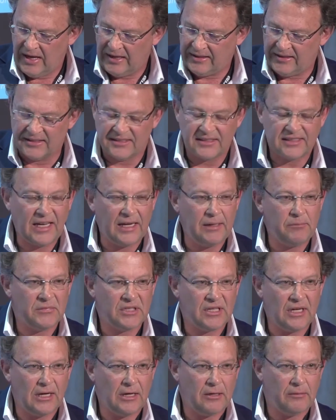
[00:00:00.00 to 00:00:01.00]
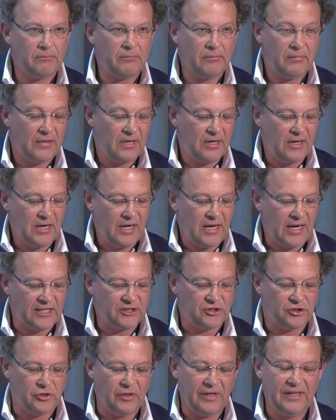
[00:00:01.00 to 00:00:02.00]
At the same time
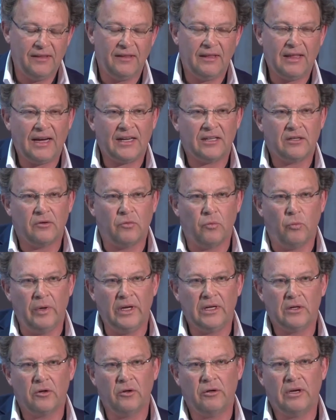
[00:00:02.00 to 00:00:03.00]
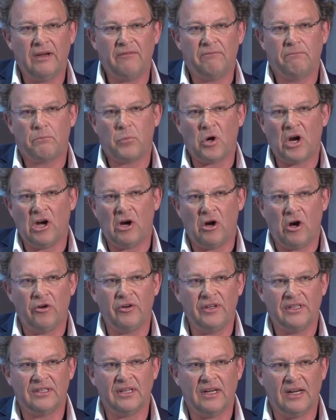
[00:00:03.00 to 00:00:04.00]
as doing that, we could have
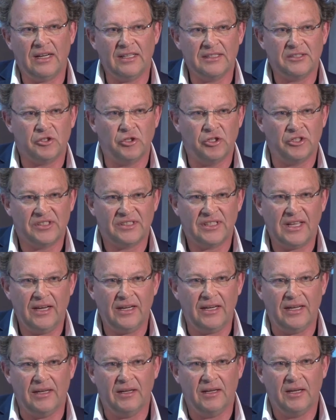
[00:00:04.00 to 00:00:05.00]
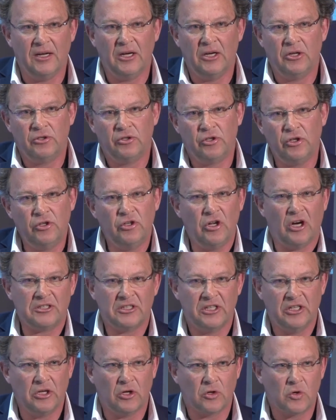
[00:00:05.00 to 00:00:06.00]
prioritized the study to
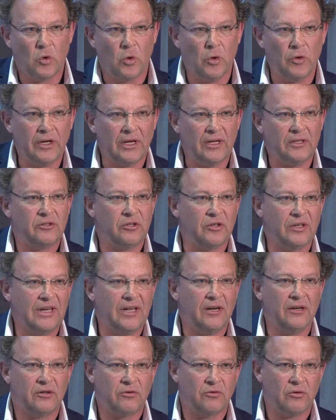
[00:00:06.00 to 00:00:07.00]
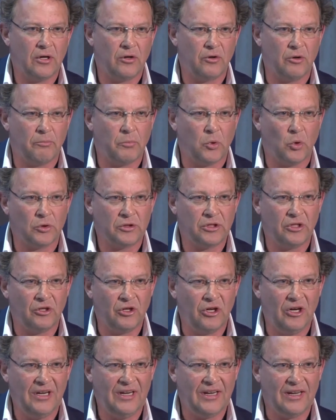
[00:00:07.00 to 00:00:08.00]
Dr. Yokona to get it
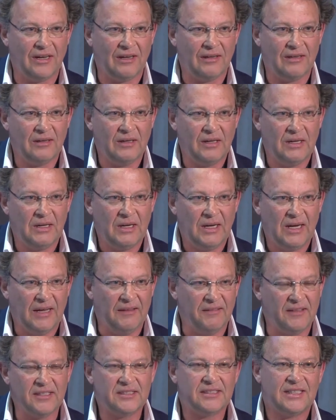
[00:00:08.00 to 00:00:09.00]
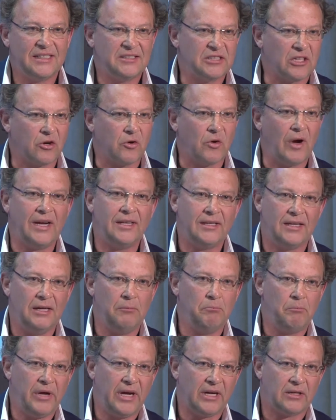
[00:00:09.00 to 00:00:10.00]
reported earlier. And this has a great
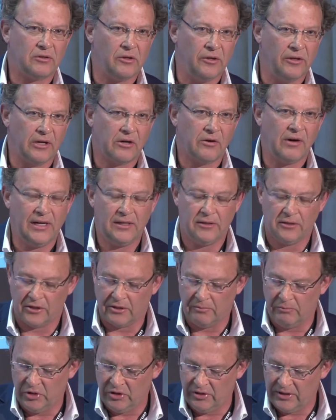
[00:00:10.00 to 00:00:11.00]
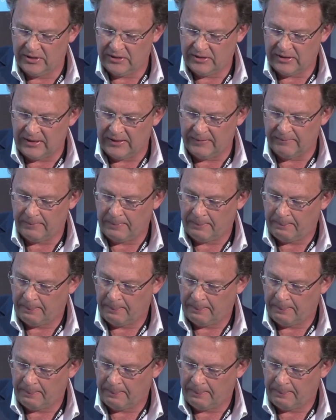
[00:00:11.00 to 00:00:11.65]
impact on the greater community.